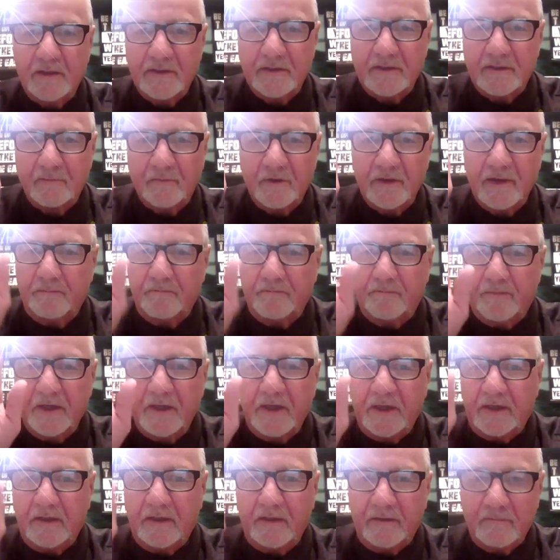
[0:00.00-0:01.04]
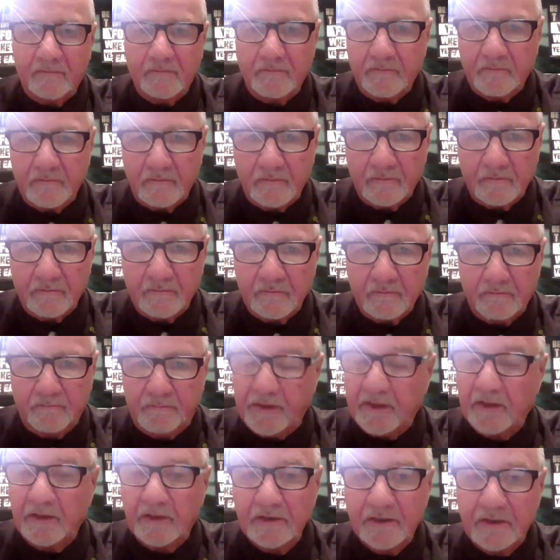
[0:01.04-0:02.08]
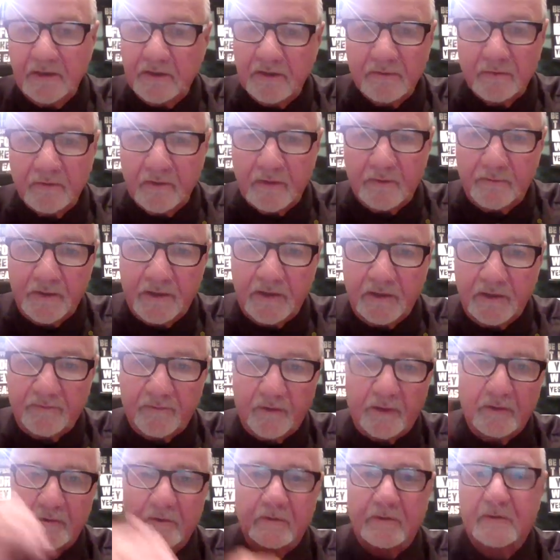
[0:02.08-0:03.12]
with a B. Billions with a B, folks.